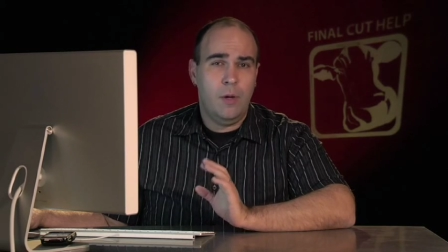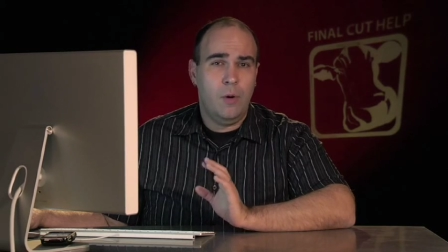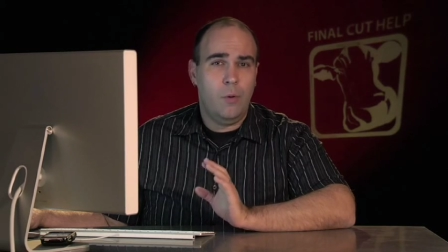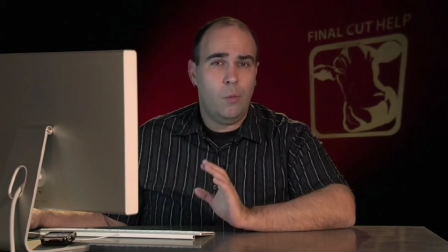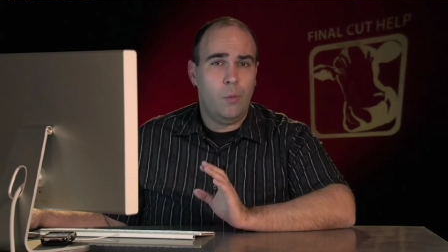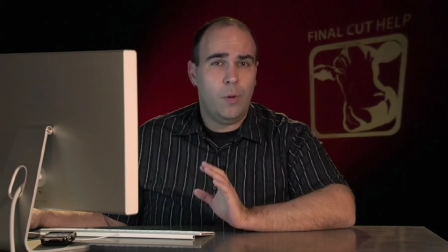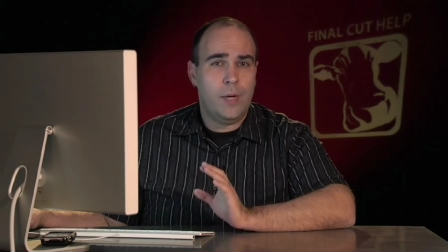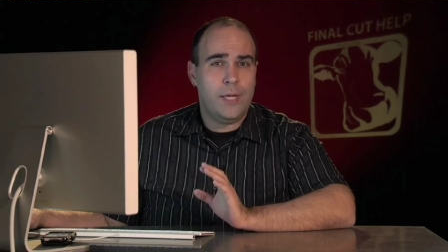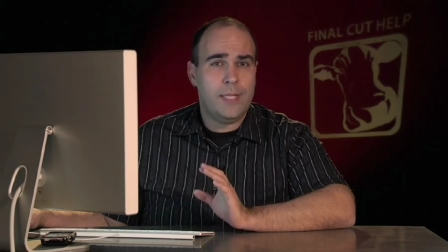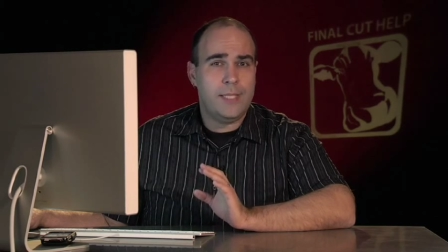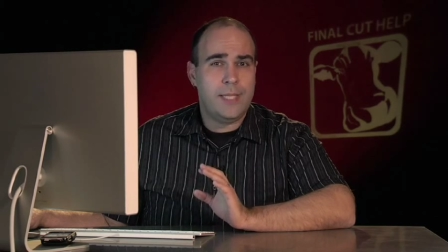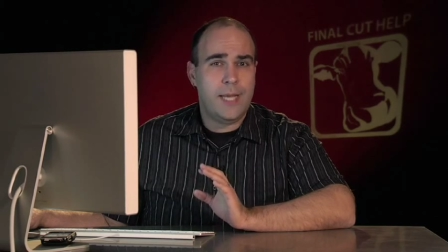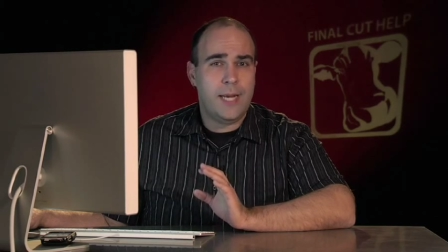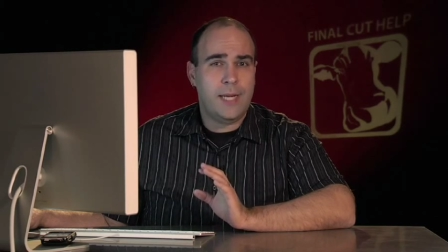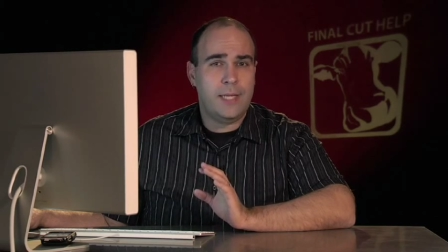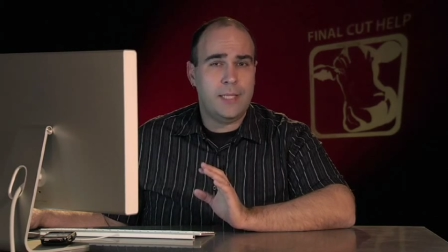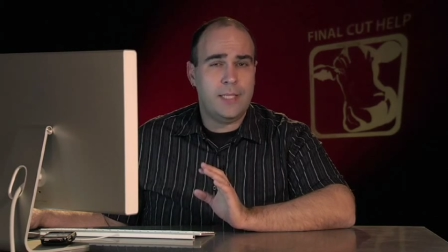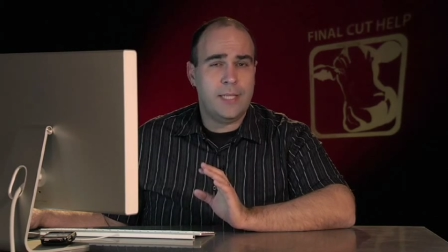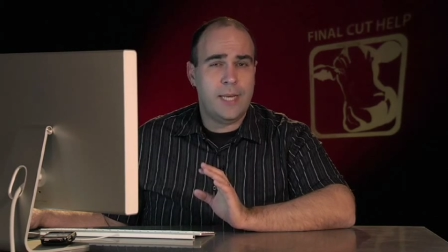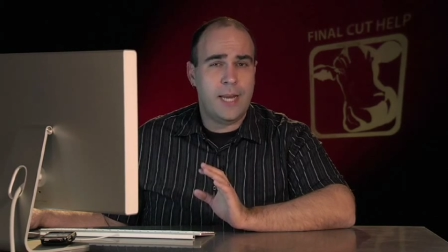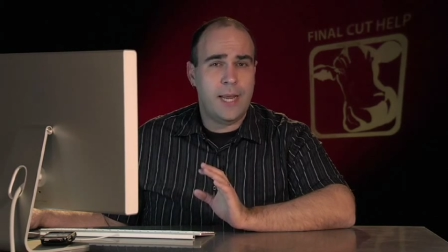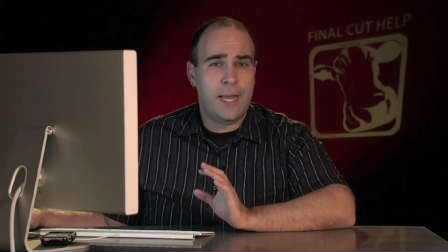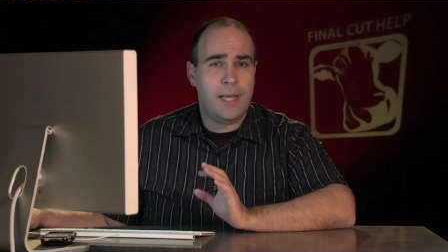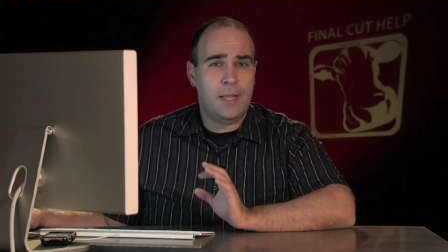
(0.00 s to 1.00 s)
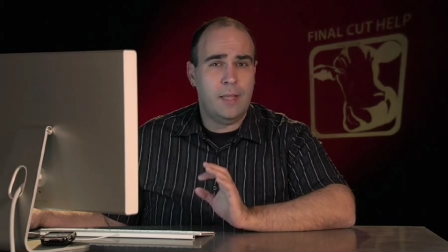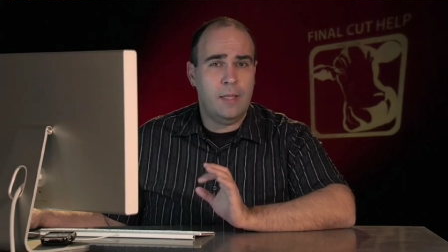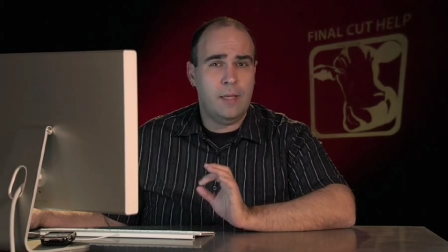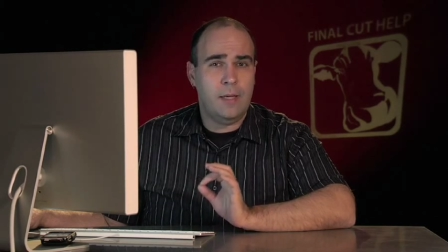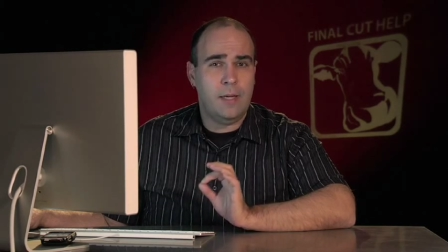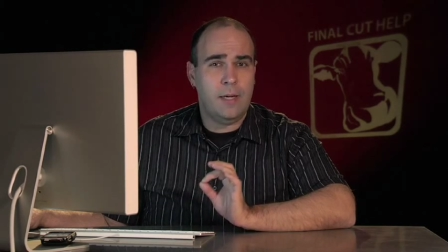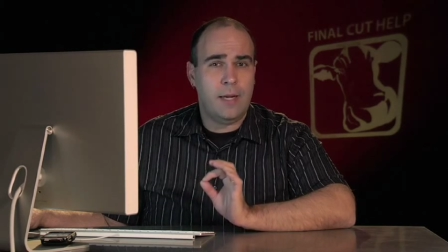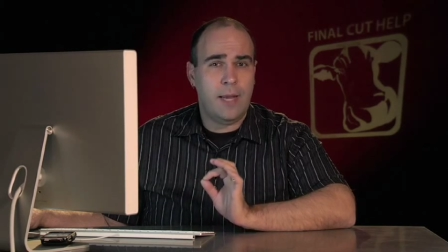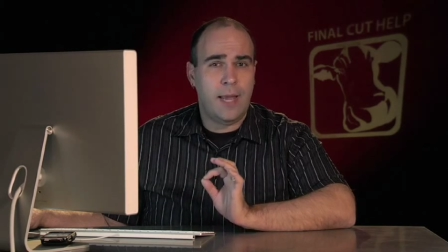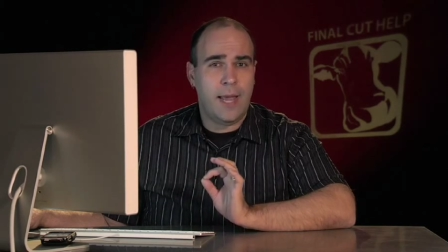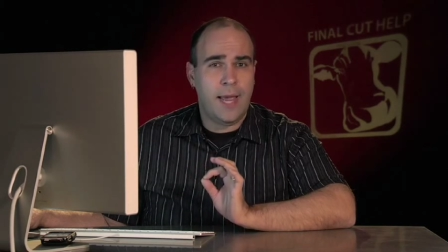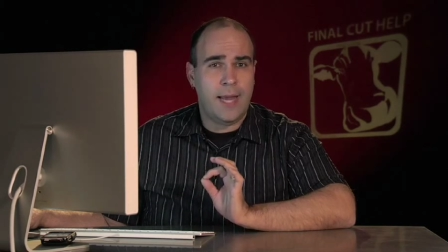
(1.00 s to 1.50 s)
We're going to take today a
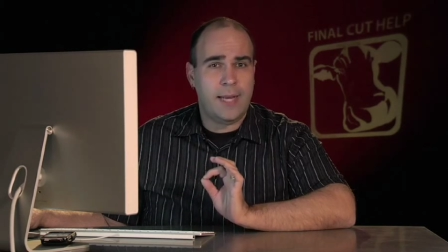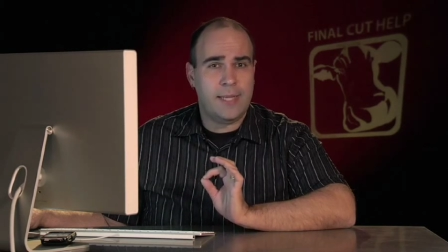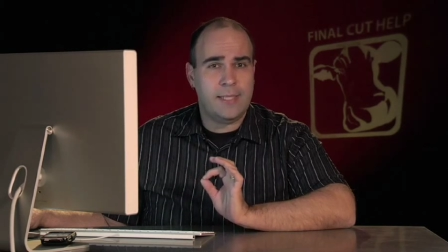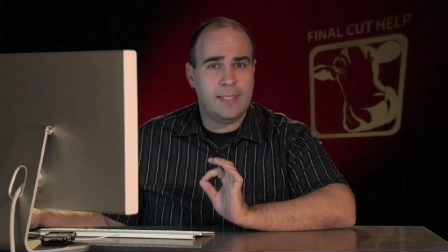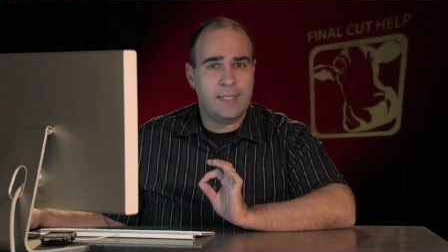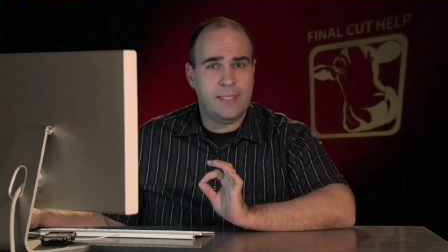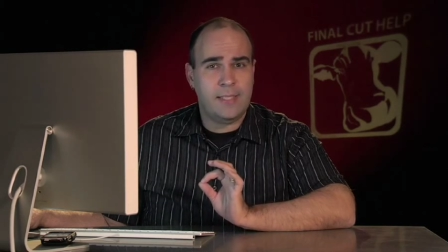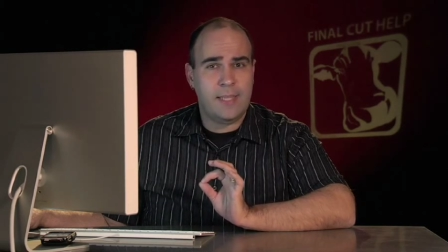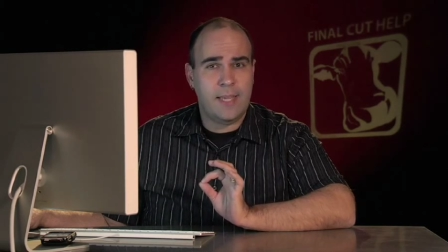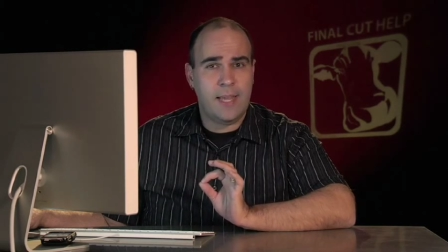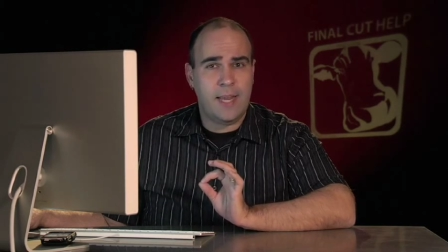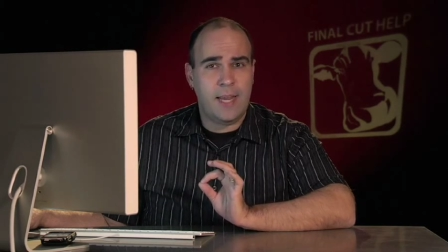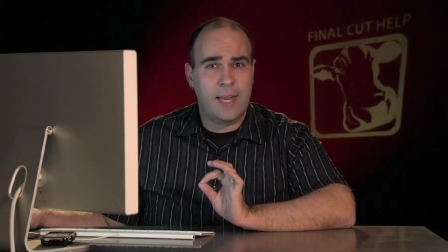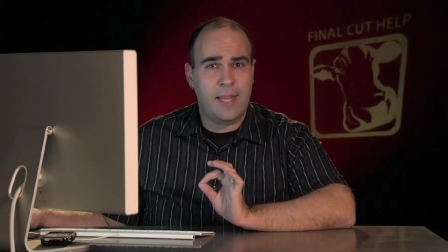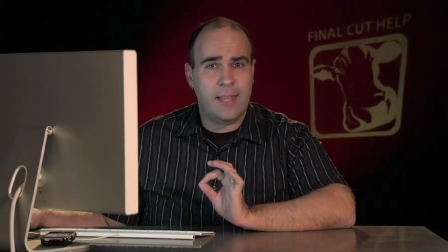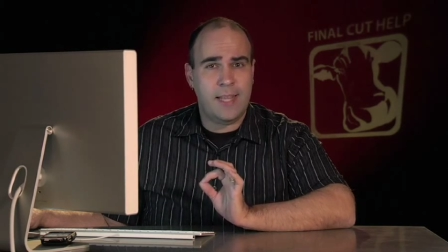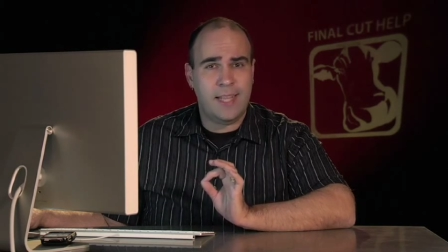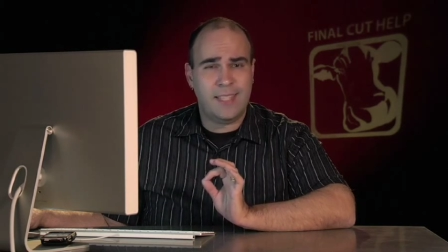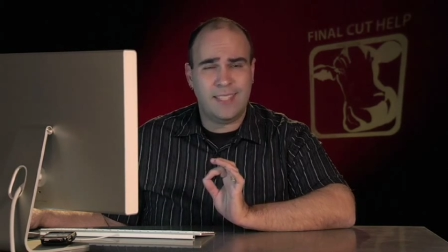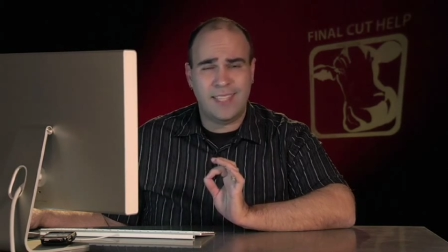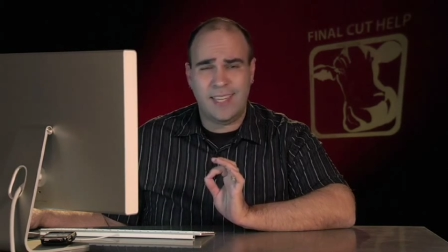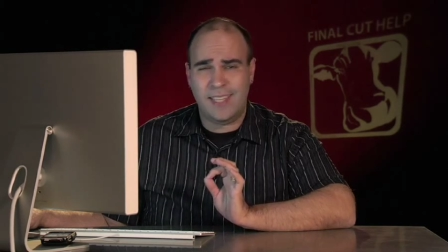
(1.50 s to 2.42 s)
look at a scene that's